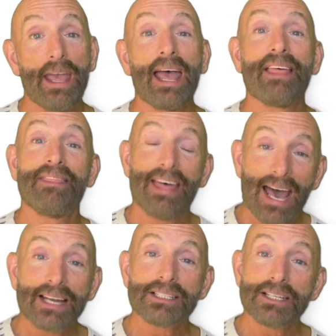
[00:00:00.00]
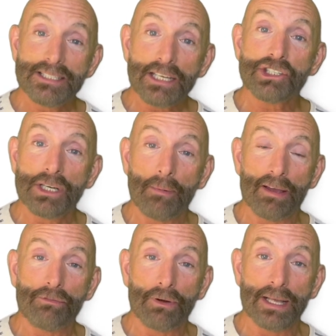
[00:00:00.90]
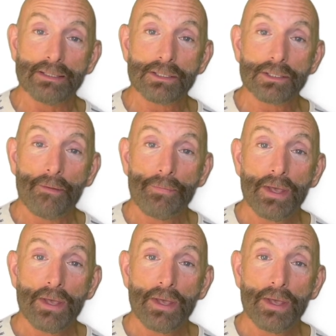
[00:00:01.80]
And that is addiction, my friends.